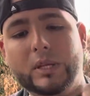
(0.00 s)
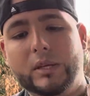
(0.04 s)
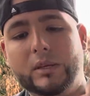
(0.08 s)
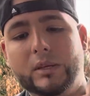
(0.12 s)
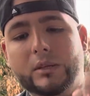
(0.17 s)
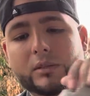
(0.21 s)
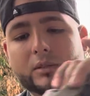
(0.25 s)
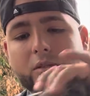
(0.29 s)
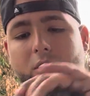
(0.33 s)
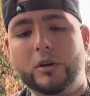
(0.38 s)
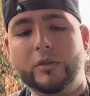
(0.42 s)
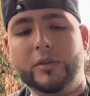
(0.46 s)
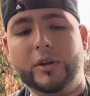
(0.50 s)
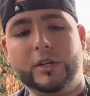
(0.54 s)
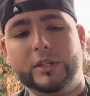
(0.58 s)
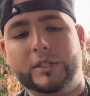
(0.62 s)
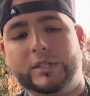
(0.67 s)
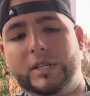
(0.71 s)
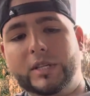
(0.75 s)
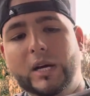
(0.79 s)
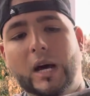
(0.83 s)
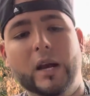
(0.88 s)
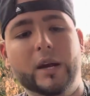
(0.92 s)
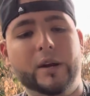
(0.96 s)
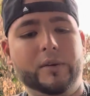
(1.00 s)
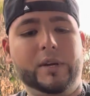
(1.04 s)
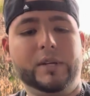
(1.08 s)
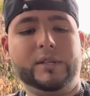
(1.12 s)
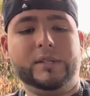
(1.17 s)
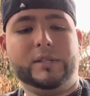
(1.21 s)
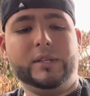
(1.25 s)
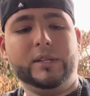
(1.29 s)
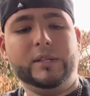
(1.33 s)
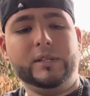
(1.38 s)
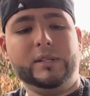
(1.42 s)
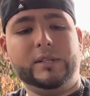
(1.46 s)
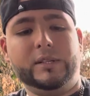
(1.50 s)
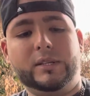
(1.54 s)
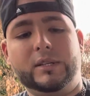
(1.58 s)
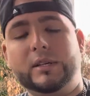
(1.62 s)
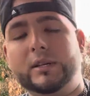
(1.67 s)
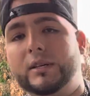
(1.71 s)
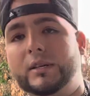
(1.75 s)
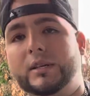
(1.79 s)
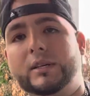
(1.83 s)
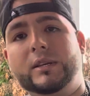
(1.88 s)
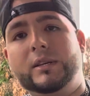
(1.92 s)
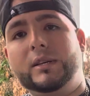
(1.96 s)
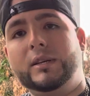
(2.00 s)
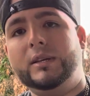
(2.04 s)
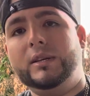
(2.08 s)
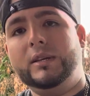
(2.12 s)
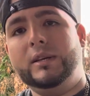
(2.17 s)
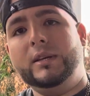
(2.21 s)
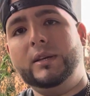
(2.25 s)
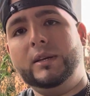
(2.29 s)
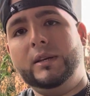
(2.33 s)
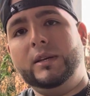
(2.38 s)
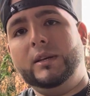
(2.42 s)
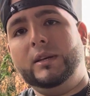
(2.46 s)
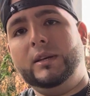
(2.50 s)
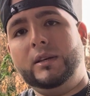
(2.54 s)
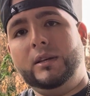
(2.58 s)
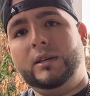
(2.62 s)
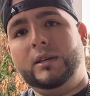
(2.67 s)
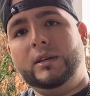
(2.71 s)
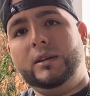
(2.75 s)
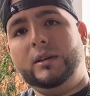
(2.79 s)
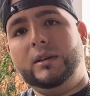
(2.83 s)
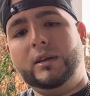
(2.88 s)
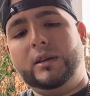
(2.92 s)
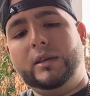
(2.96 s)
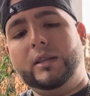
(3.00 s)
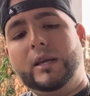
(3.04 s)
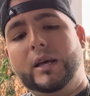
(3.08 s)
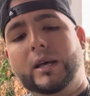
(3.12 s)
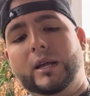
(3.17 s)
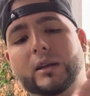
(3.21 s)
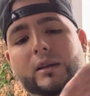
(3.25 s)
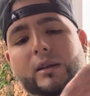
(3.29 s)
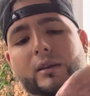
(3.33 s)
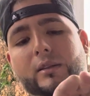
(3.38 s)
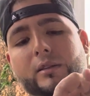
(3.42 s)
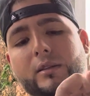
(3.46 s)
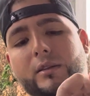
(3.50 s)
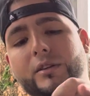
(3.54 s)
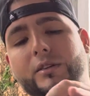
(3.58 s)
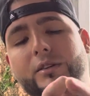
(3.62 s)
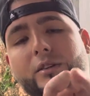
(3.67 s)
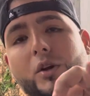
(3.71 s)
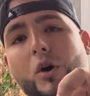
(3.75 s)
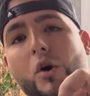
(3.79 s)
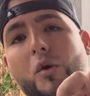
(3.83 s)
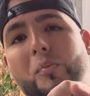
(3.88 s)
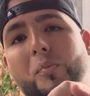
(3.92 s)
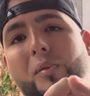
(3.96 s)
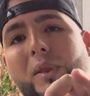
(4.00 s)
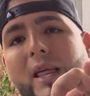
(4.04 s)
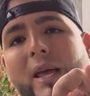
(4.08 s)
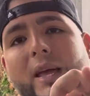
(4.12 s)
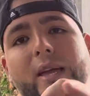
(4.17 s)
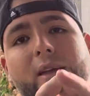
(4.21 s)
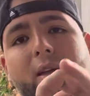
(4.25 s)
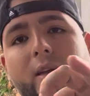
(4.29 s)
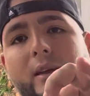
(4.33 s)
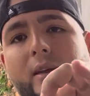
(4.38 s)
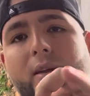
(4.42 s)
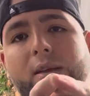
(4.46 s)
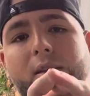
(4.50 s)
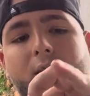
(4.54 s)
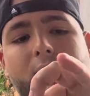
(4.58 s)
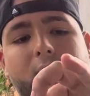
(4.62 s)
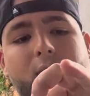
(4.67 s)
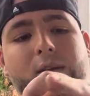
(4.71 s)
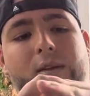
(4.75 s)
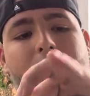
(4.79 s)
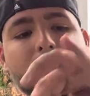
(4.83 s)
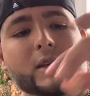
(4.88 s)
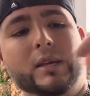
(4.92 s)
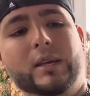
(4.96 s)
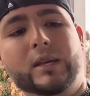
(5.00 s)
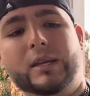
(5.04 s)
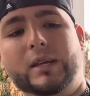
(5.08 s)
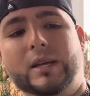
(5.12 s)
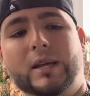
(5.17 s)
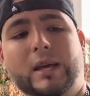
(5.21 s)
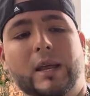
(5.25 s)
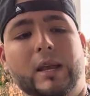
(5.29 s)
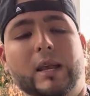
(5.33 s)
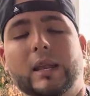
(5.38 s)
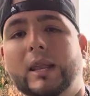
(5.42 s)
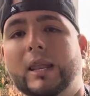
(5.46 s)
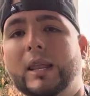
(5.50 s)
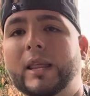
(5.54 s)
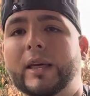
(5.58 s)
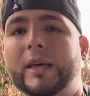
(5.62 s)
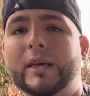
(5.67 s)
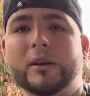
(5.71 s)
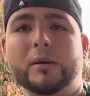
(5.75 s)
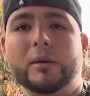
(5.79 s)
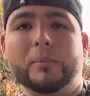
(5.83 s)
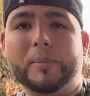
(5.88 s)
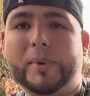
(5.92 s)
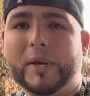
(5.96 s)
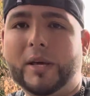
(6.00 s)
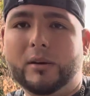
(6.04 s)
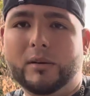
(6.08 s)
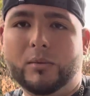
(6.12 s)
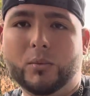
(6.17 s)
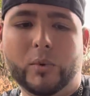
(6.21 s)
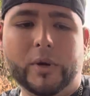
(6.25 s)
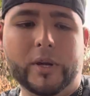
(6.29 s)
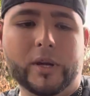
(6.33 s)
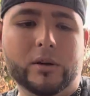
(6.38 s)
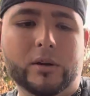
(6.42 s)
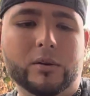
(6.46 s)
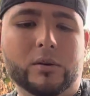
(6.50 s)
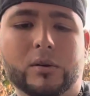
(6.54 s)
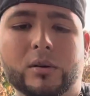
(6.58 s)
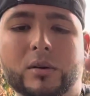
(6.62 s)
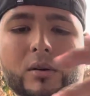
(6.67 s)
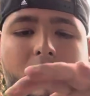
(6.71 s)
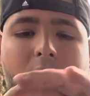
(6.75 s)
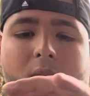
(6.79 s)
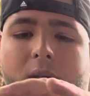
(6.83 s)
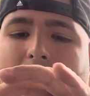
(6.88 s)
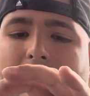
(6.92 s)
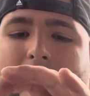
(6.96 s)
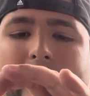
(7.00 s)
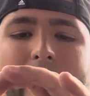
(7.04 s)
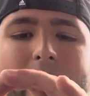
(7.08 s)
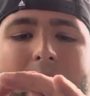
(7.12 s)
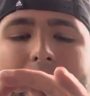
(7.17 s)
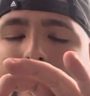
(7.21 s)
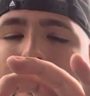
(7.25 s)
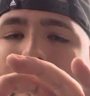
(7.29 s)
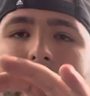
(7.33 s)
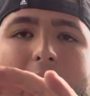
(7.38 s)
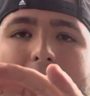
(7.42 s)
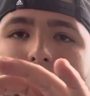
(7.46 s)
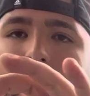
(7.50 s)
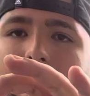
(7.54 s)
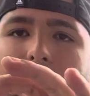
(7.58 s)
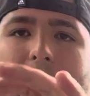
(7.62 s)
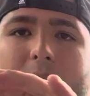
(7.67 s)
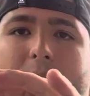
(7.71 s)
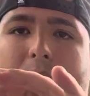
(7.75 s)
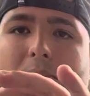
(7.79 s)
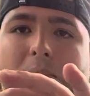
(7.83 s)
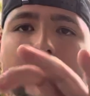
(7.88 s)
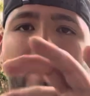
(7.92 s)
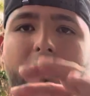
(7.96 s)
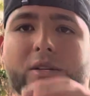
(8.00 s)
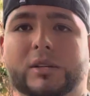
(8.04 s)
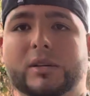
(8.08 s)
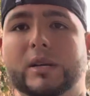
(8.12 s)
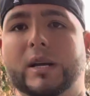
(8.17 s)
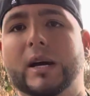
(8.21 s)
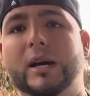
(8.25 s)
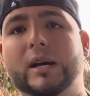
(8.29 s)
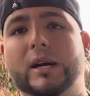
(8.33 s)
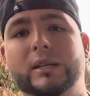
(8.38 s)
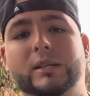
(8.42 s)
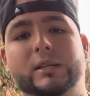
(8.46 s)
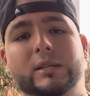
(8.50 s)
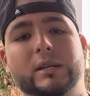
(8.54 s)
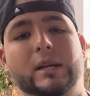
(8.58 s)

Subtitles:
So their tolerance is, look at that, there's no play, a little bit of wiggle, ain't much, guys.